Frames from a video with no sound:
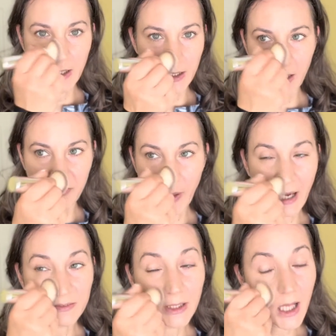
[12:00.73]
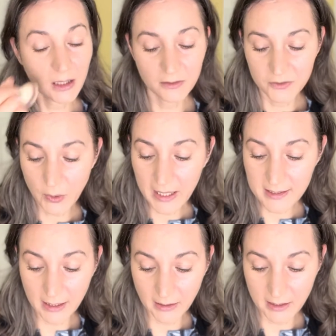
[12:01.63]
If you have a lot of dry
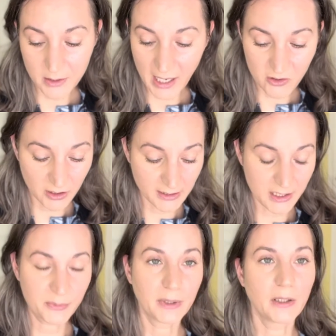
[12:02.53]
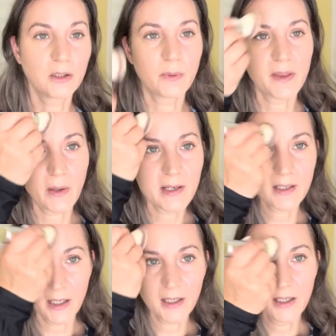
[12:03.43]
skin, this actually does really good with dry
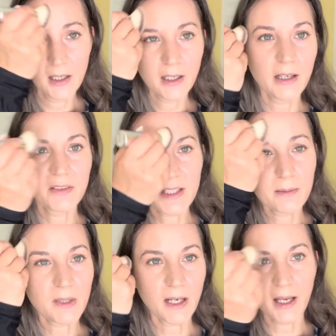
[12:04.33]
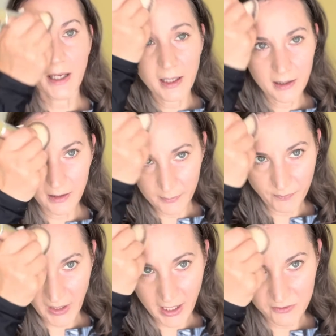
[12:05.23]
skin. Every time that I
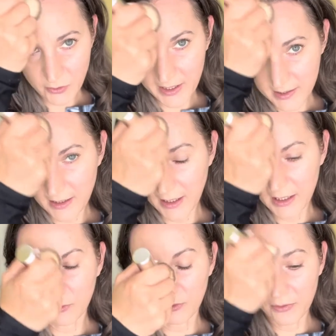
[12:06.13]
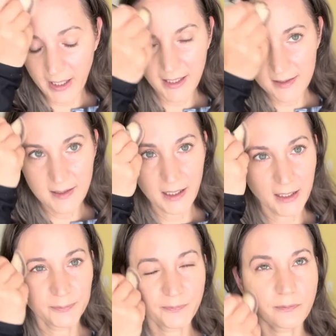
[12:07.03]
have dry skin or flaky
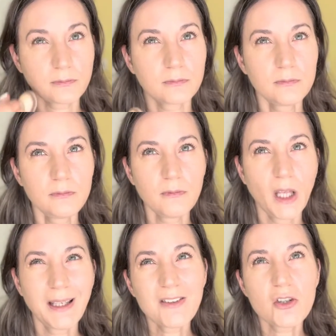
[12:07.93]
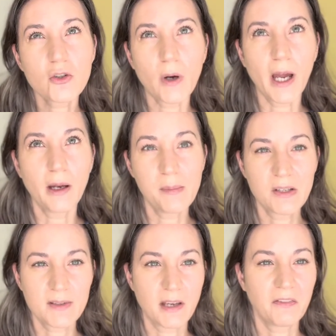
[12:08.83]
skin, not just dry, I meant
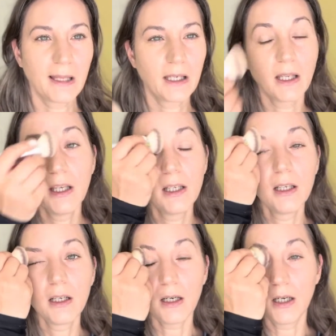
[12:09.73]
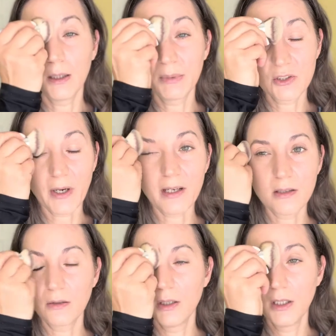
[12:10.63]
to say flaky, but dry
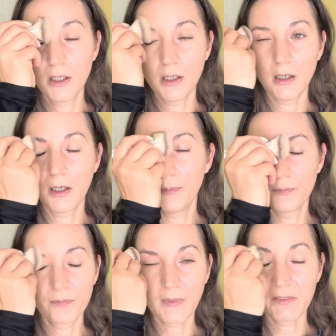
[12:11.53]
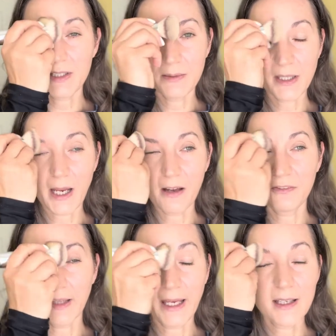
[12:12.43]
too. Every time that I have
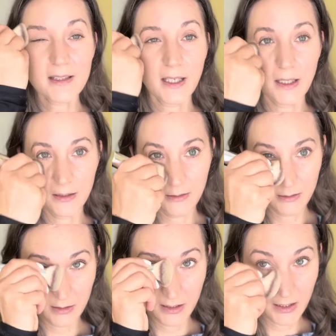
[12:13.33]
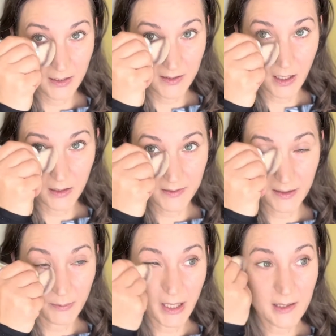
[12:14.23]
flaky skin, this does
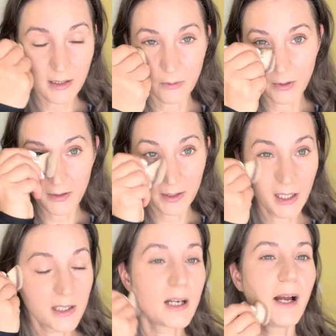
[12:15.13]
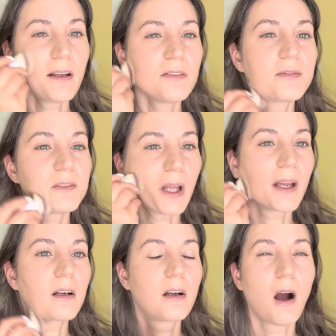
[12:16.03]
amazing with it. It kind of like
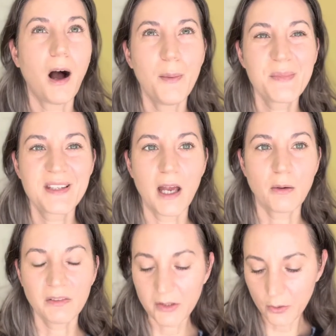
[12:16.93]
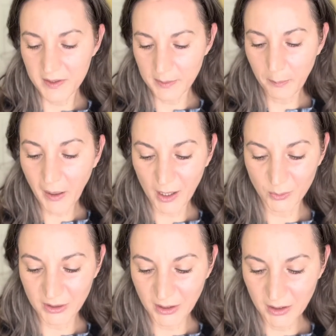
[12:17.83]
calms down, even though it's a
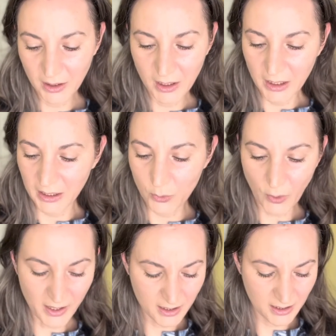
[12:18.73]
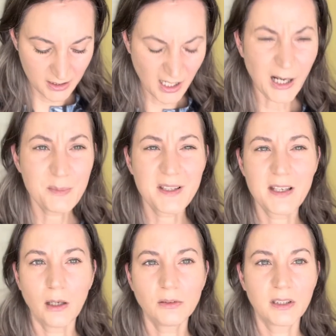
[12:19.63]
powder, it quite calms
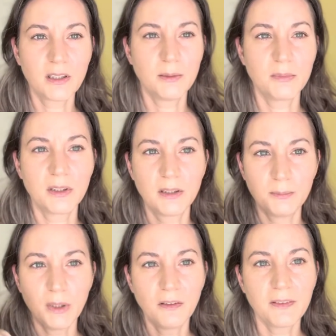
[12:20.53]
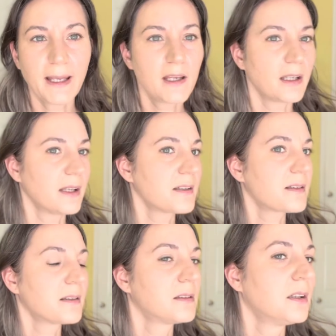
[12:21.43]
down the flakiness.